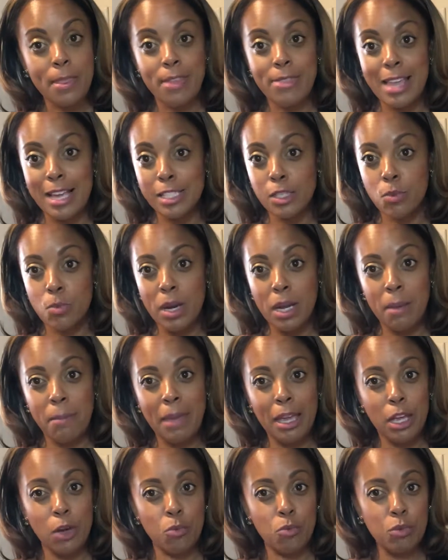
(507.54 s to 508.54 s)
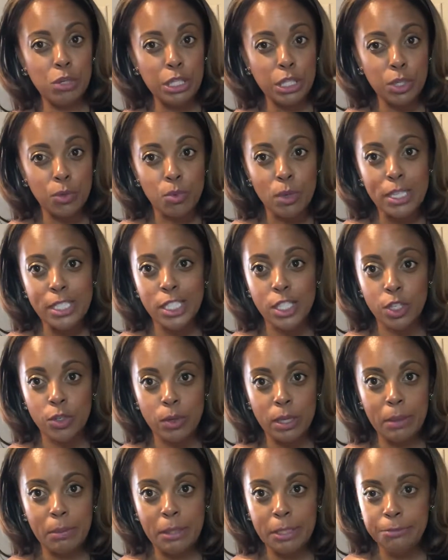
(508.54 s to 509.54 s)
That's a way to make it really rich and
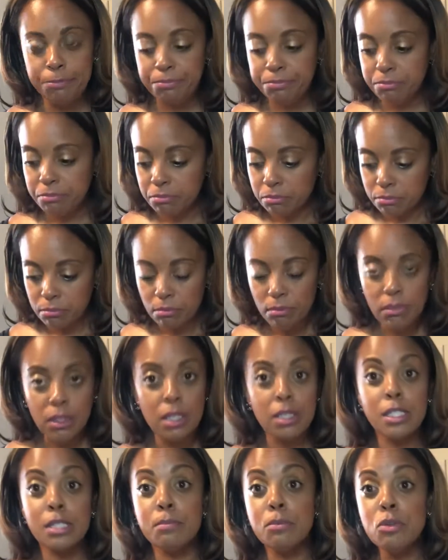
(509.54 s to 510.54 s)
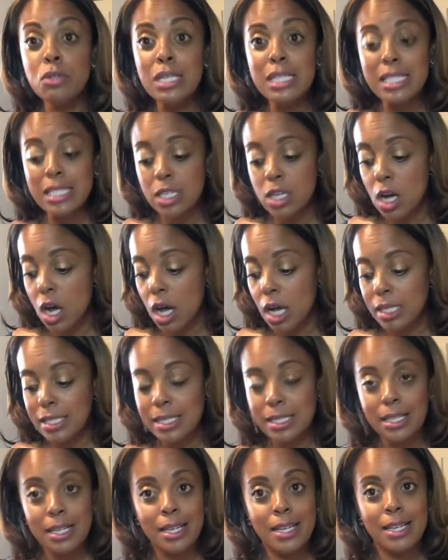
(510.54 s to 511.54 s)
creamy. Smoothies can cost
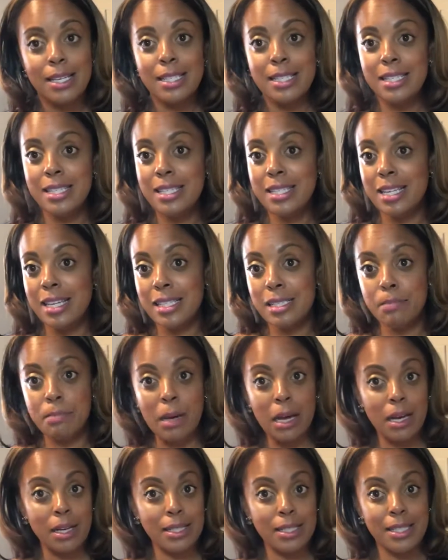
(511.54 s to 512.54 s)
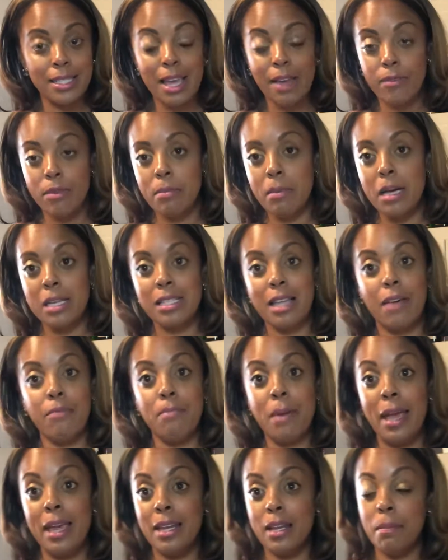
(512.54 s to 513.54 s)
$6, $7. I've
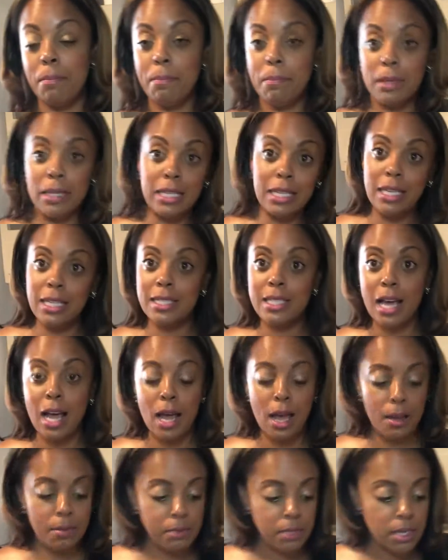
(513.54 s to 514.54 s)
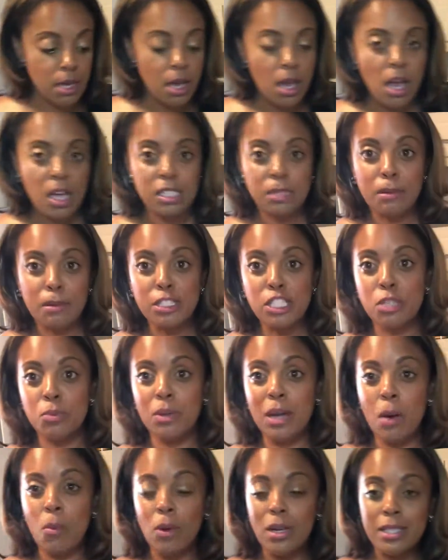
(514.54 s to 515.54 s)
paid it plenty of times, especially when
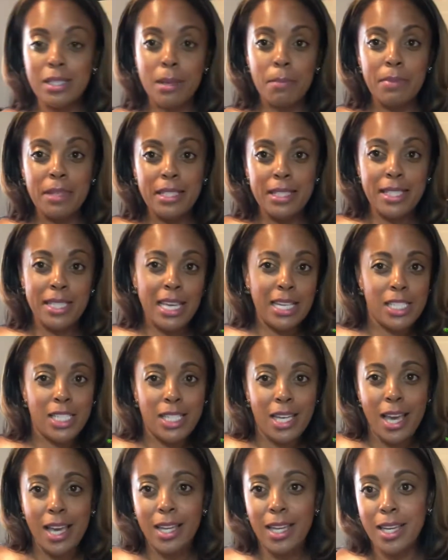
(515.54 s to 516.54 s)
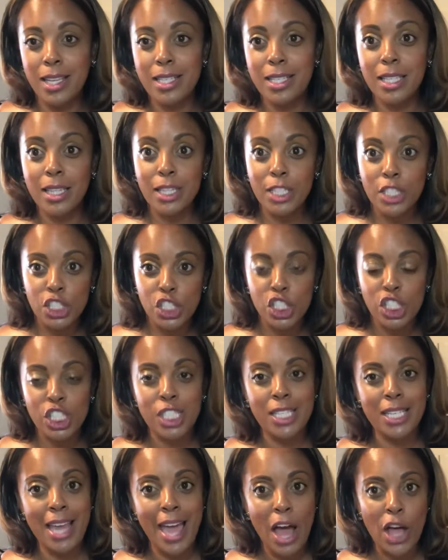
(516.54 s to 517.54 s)
I want something satiating and delicious
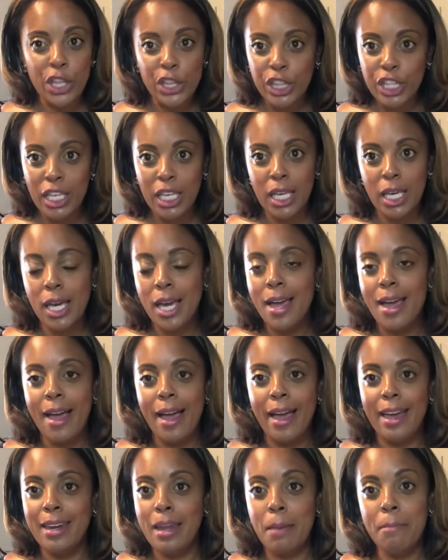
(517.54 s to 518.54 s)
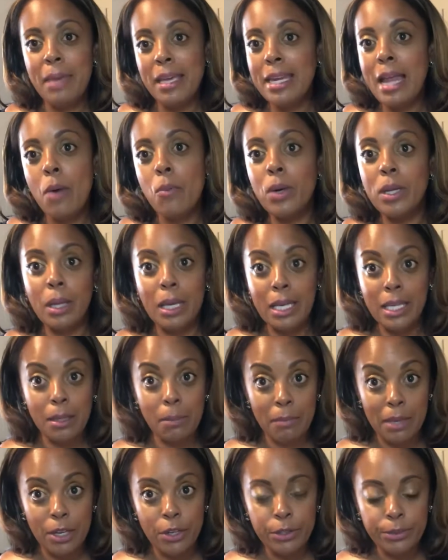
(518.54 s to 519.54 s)
and healthy and I may not want to eat a
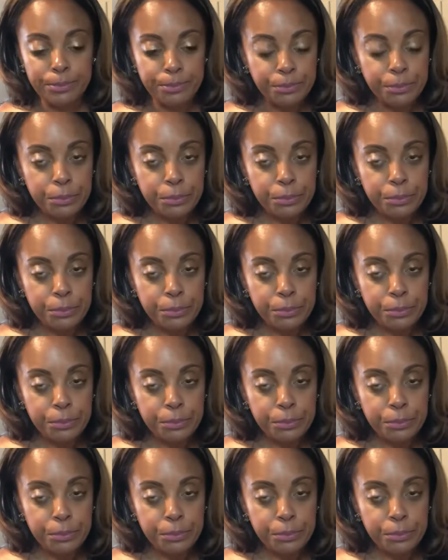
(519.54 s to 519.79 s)
meal.